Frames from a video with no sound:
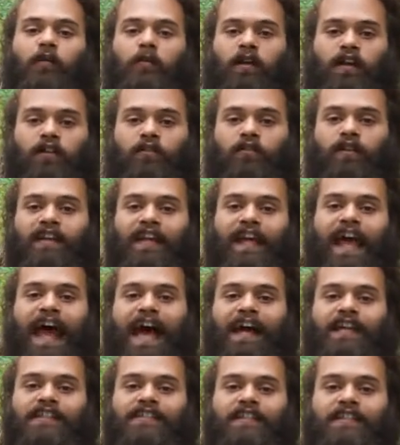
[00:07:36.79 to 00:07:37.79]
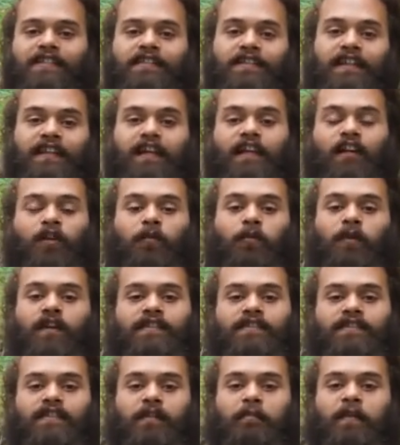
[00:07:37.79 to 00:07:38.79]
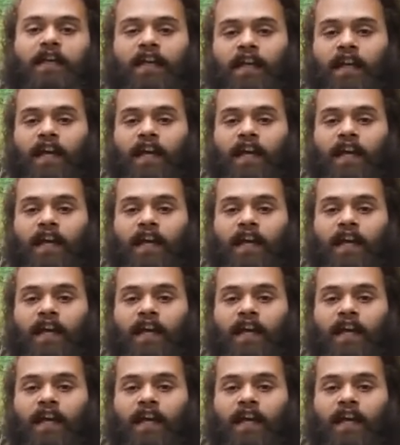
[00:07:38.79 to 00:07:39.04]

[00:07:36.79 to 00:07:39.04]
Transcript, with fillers: we can really access the inner wisdom